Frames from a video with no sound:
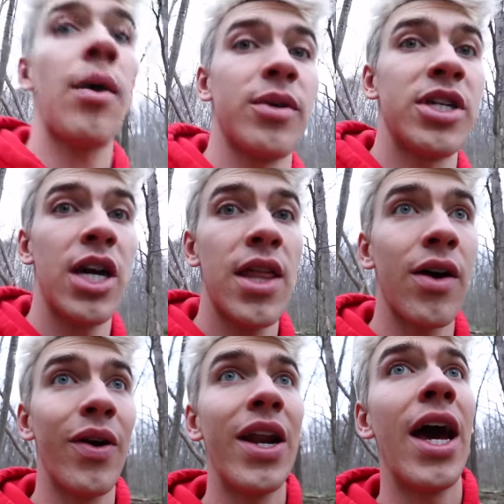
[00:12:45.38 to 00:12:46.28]
I will tell you
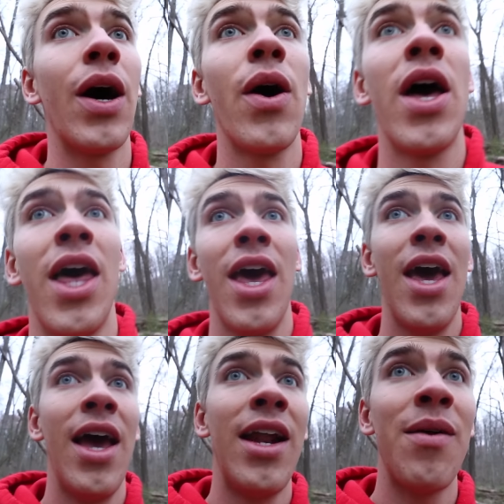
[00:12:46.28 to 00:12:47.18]
that right now.
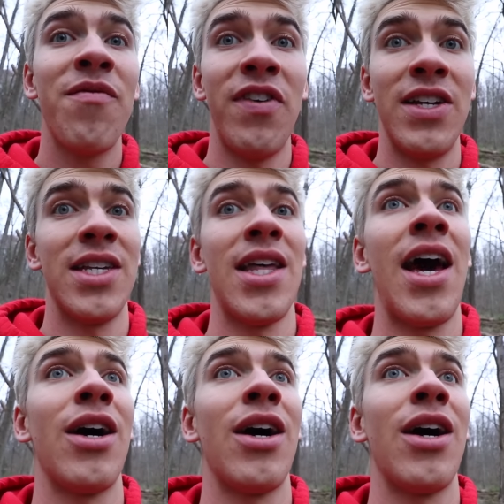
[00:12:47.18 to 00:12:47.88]
And I'm facing the